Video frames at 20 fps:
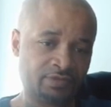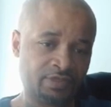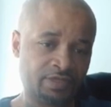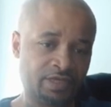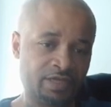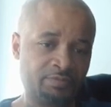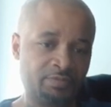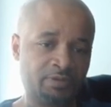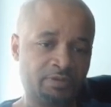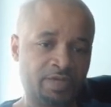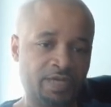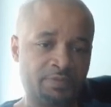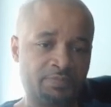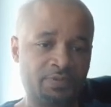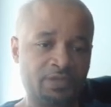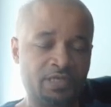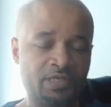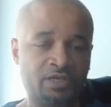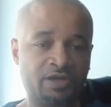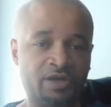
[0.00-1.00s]
I remember how
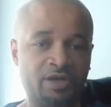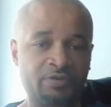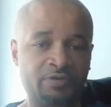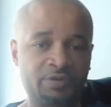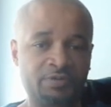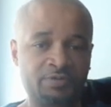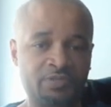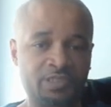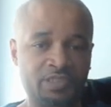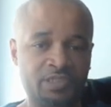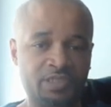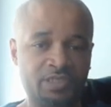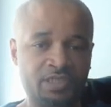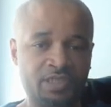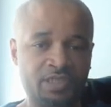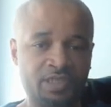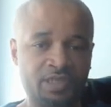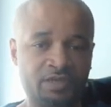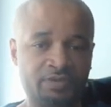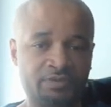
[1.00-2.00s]
Penny Hardaway was just
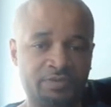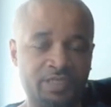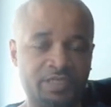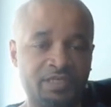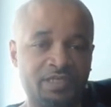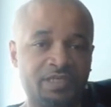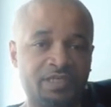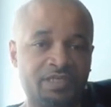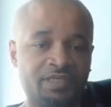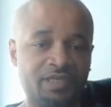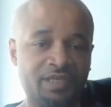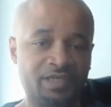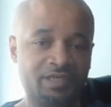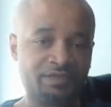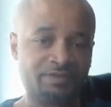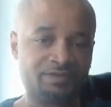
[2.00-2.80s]
looking at him when he did that.